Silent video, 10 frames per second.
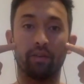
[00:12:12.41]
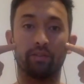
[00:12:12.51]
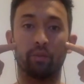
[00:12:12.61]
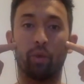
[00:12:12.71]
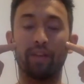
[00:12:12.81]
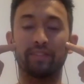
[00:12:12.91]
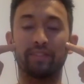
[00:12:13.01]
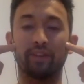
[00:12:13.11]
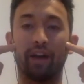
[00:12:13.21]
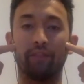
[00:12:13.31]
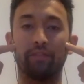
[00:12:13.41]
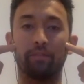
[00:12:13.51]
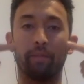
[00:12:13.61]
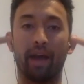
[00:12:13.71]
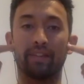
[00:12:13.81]
so one side of the
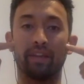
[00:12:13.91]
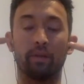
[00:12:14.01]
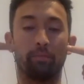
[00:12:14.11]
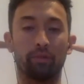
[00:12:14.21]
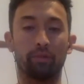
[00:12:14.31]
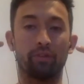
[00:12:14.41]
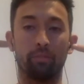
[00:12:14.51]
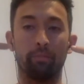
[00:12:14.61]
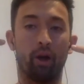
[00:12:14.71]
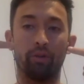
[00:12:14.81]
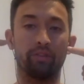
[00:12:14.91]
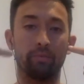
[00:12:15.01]
maxilla puts on bone.